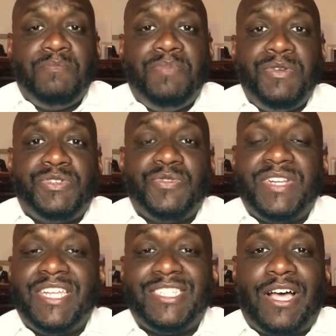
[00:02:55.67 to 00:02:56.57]
Buterin
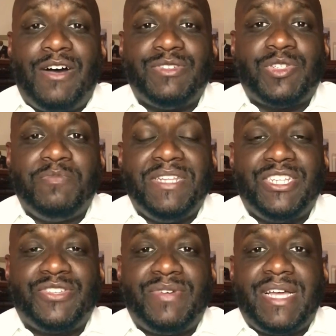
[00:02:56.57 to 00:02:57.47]
has also been
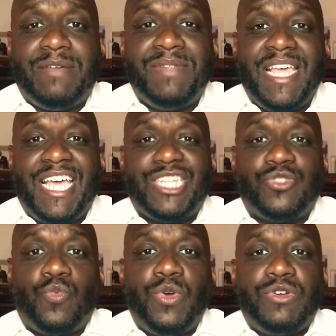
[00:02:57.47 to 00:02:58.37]
described as the
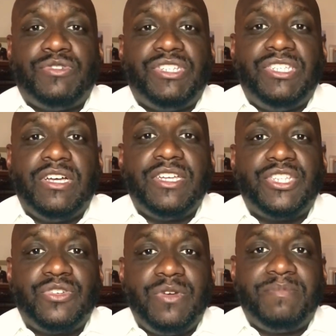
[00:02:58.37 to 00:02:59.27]
world's
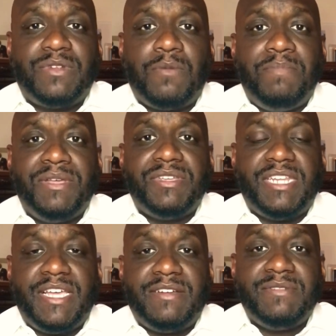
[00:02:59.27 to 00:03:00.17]
youngest crypto
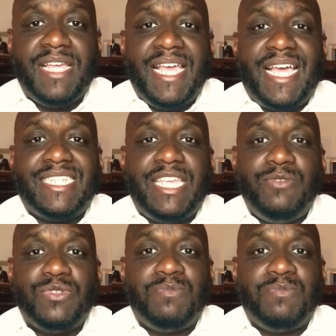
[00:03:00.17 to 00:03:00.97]
billionaire, as he was